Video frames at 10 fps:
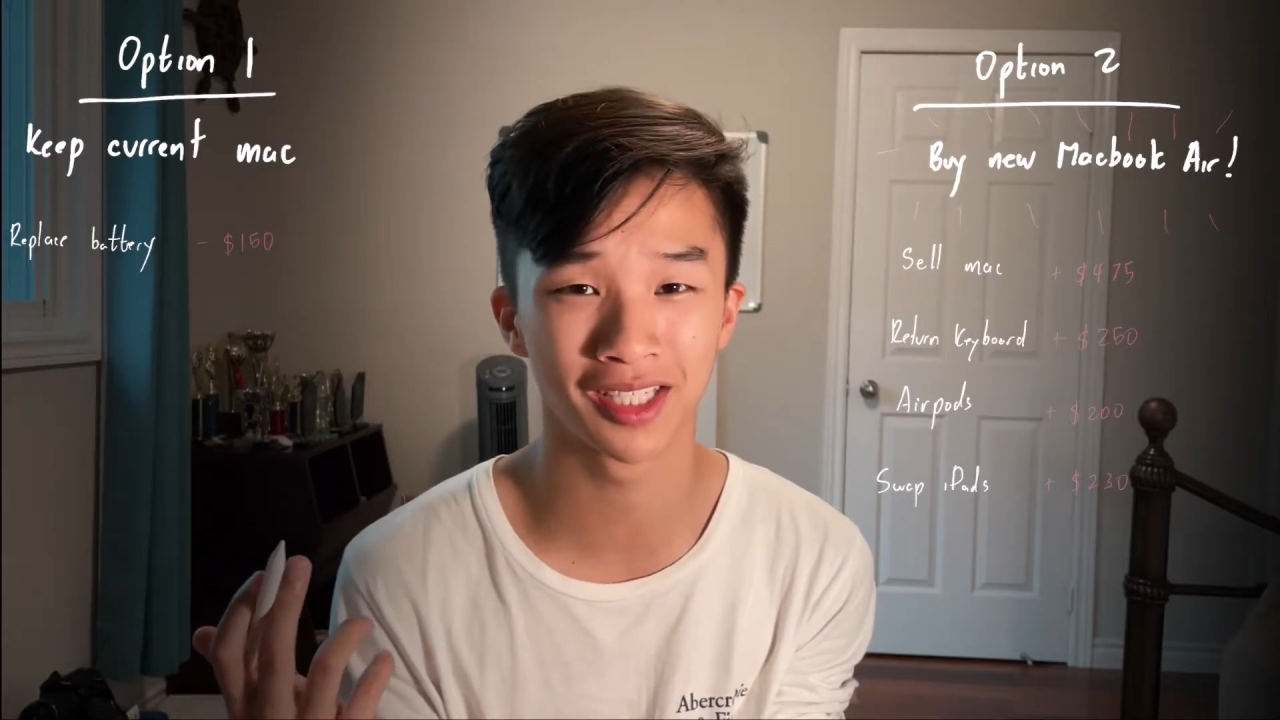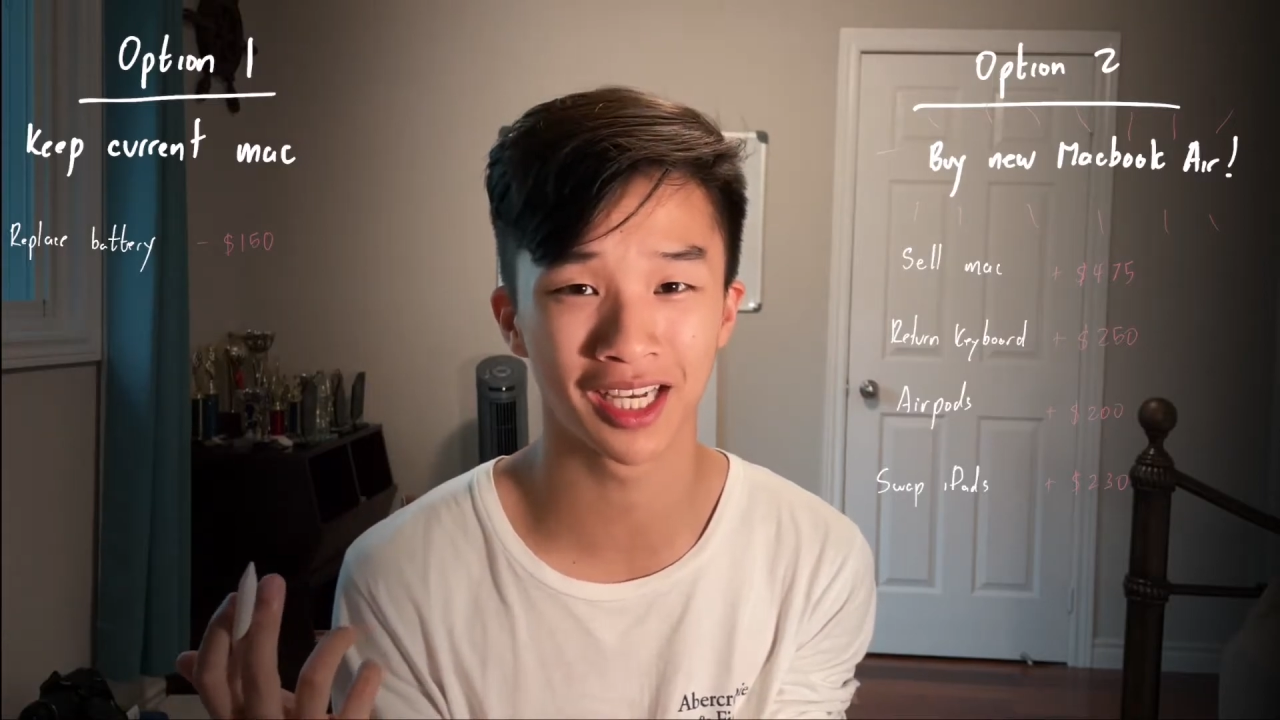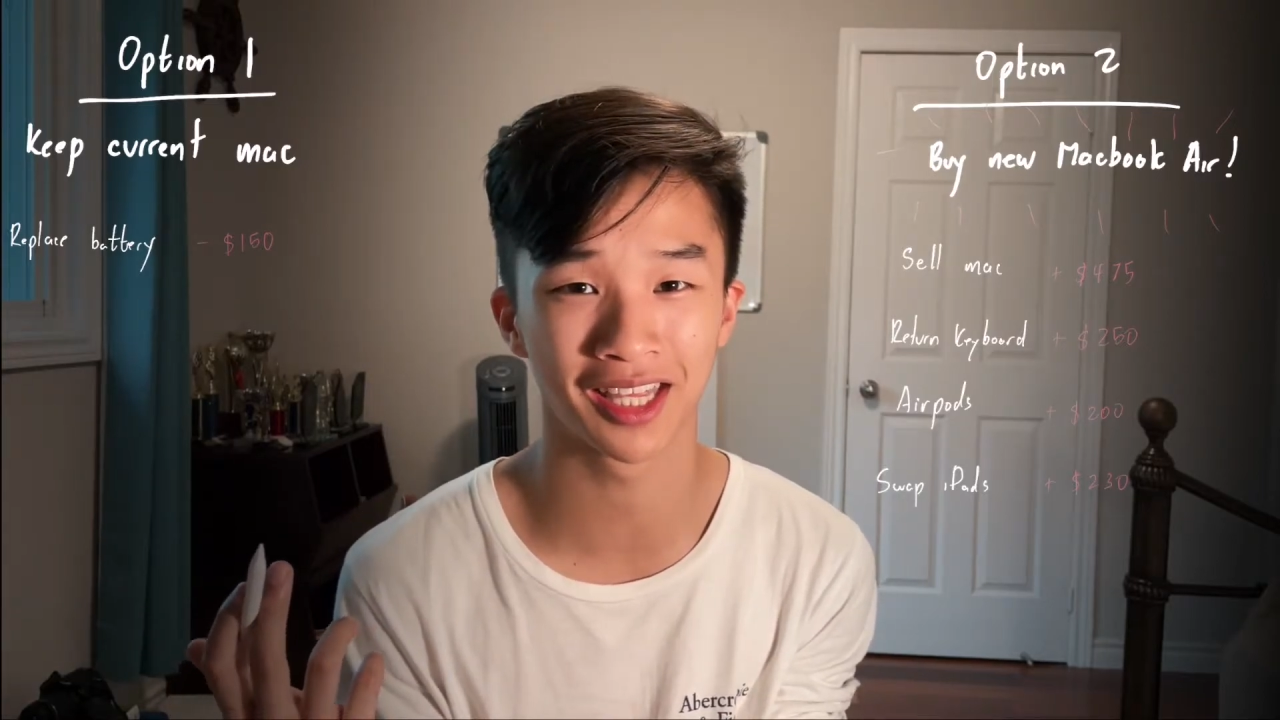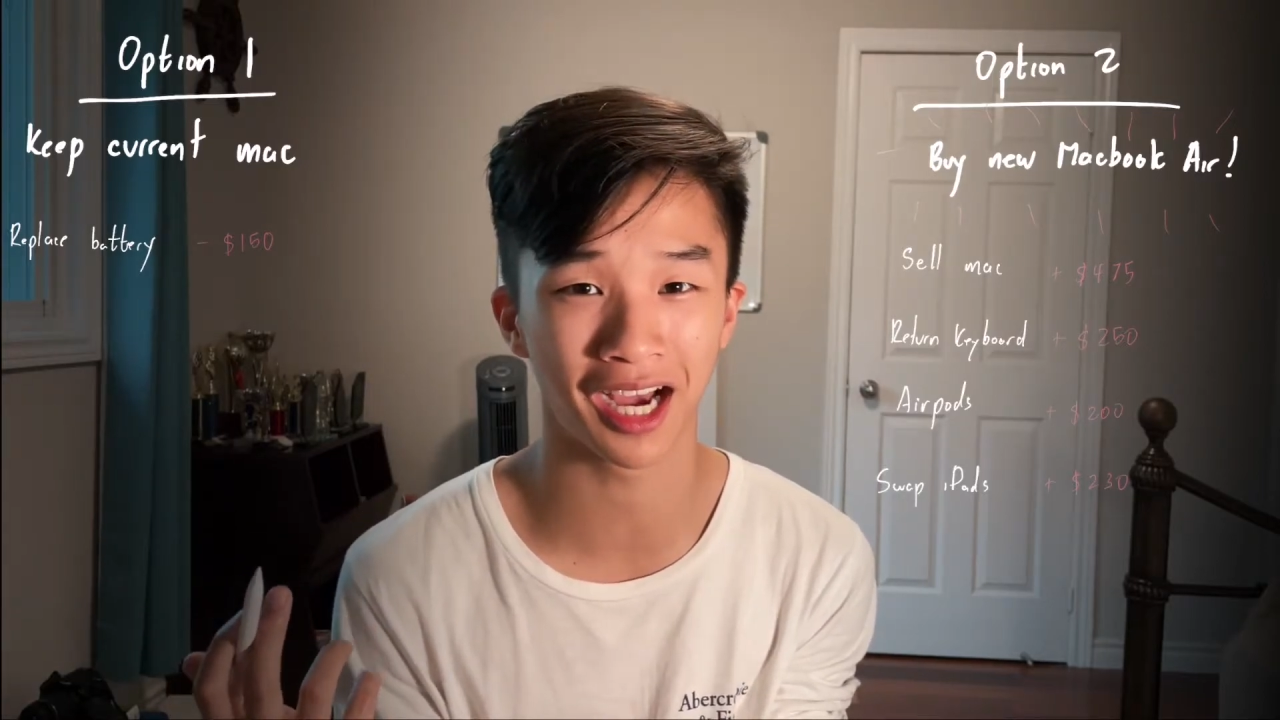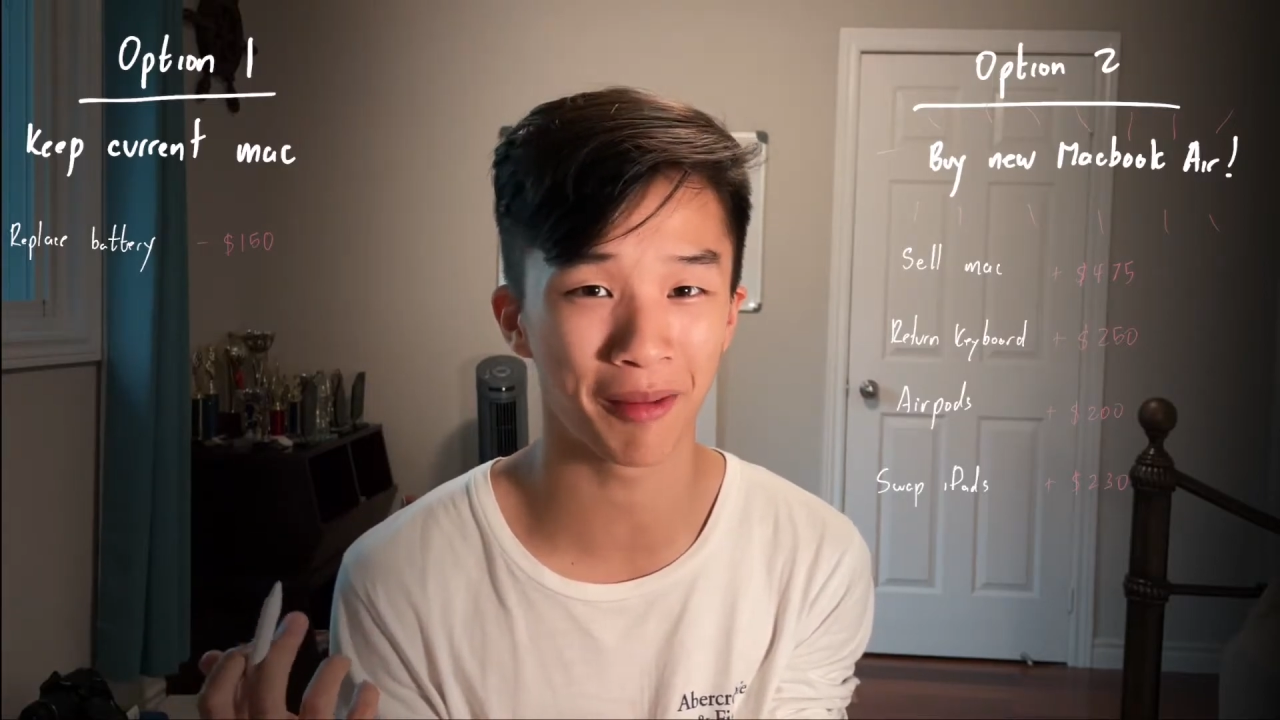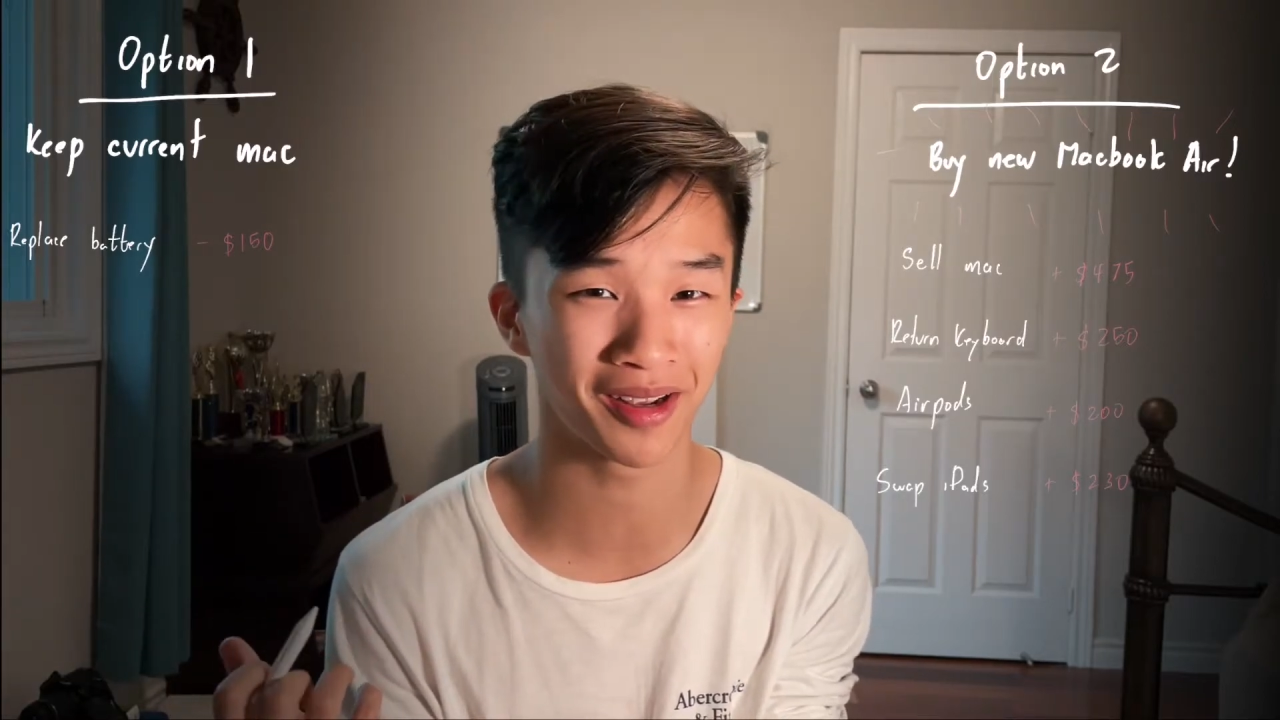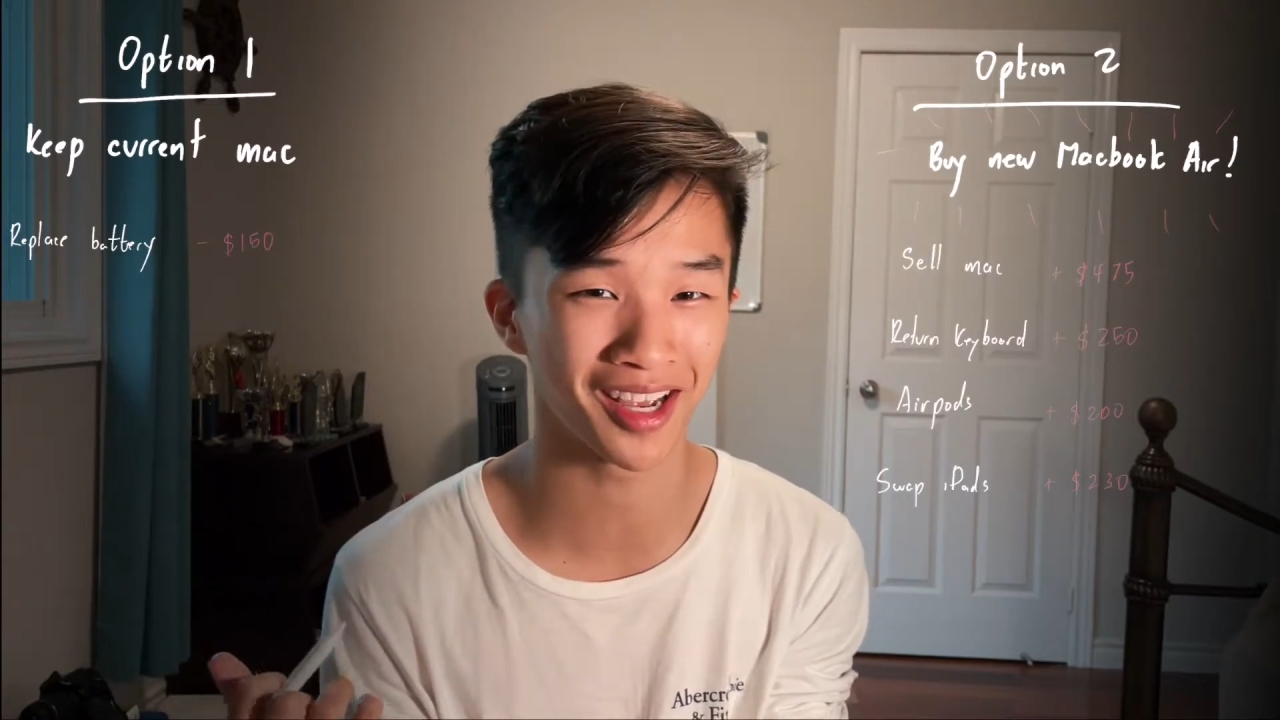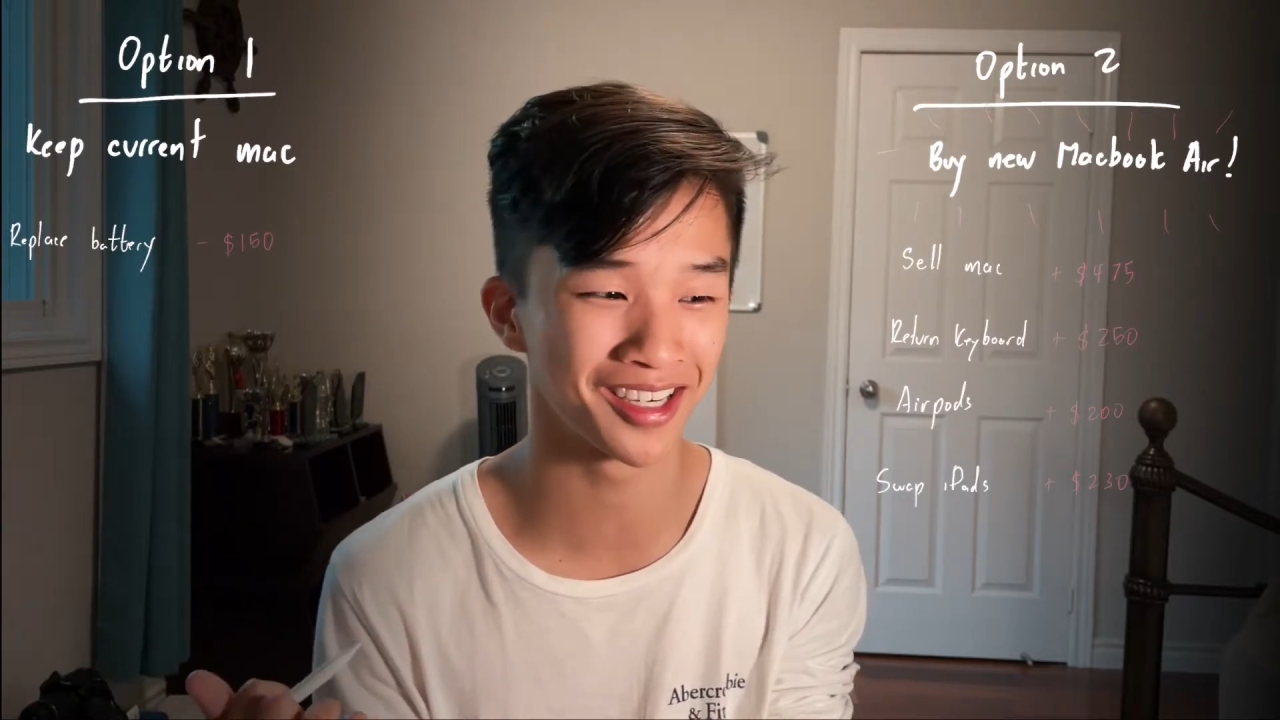get the iPad Air,